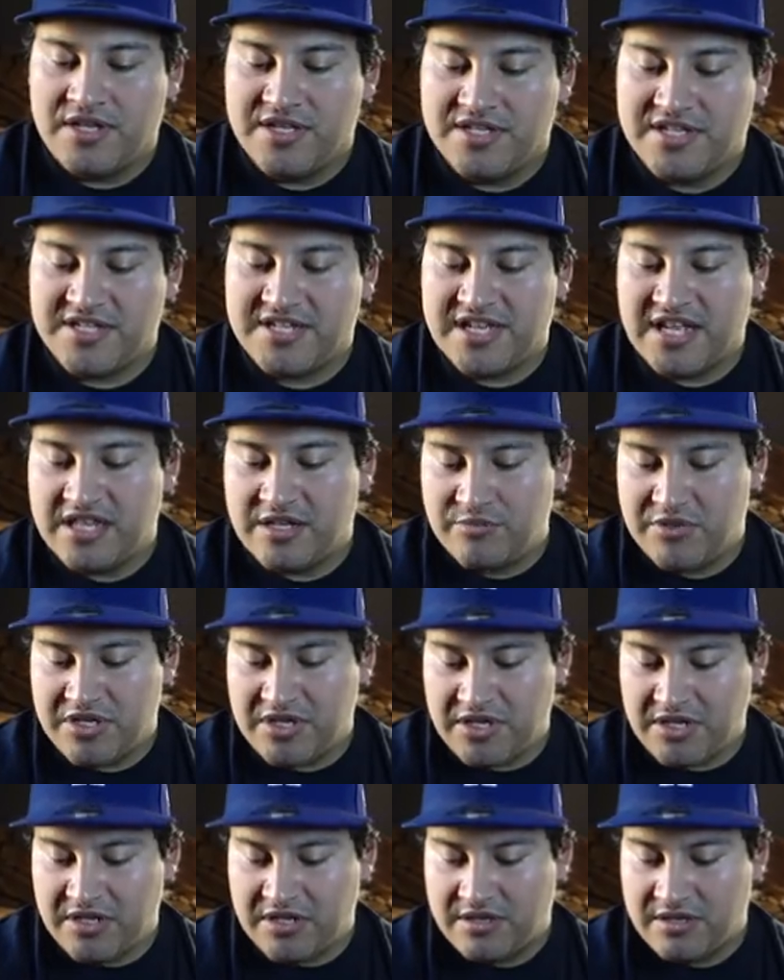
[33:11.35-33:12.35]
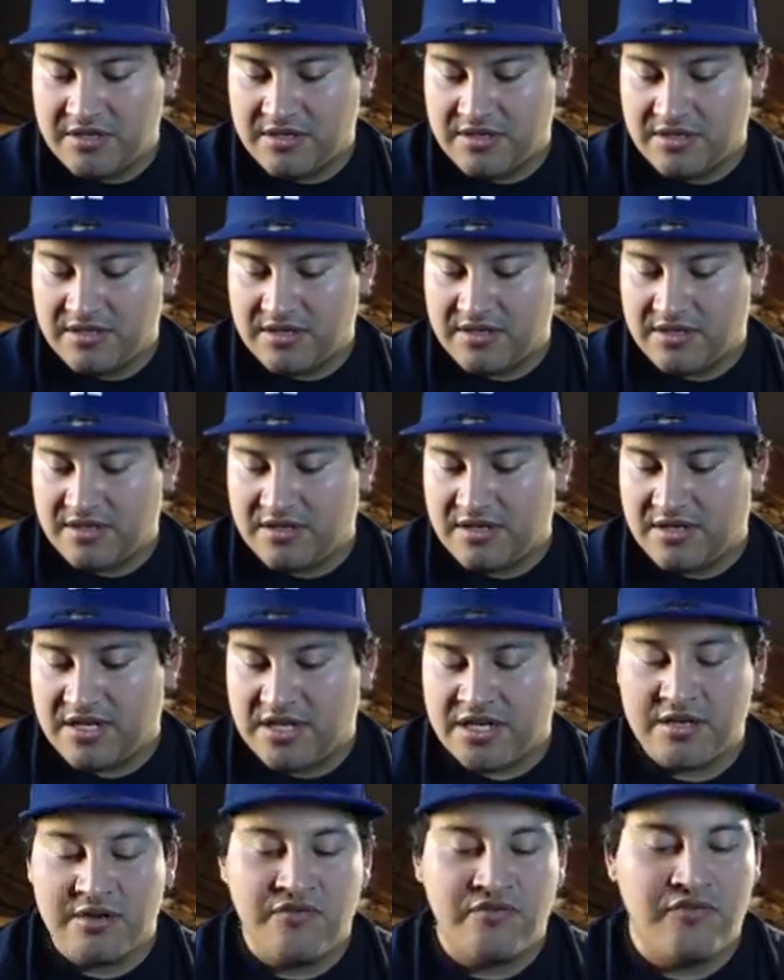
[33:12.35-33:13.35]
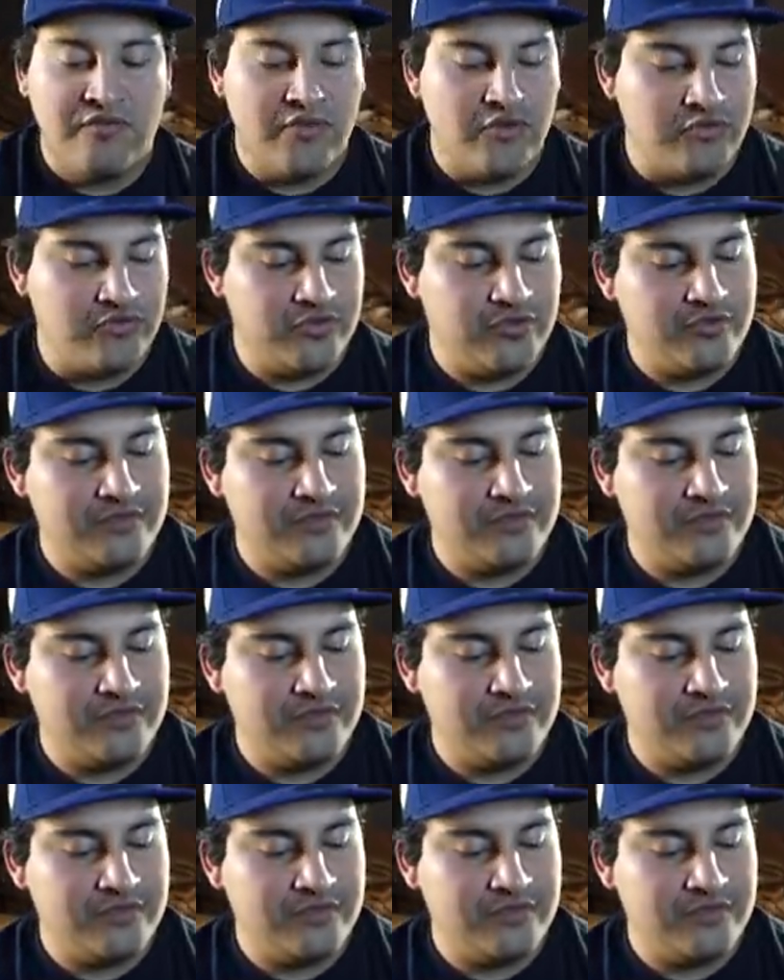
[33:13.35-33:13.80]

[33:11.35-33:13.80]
Celebi, and a Floco.